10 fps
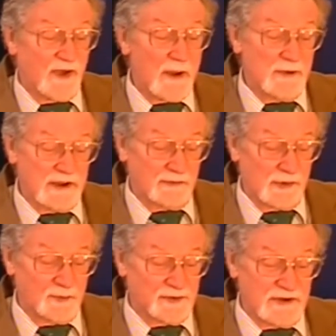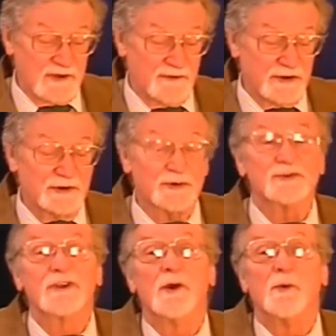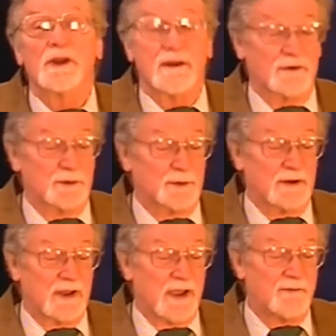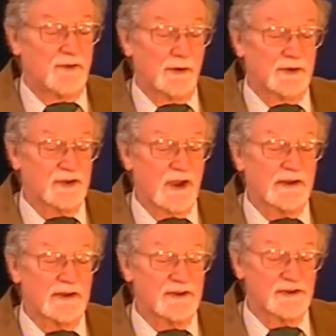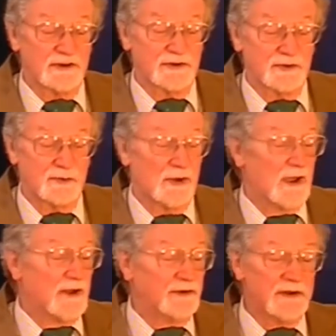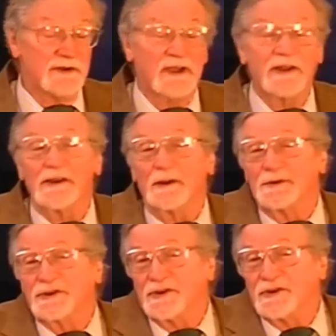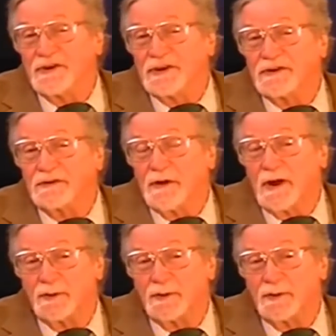Family groups, individuals, whatever. But if you're a cyclist and you didn't get the opportunity to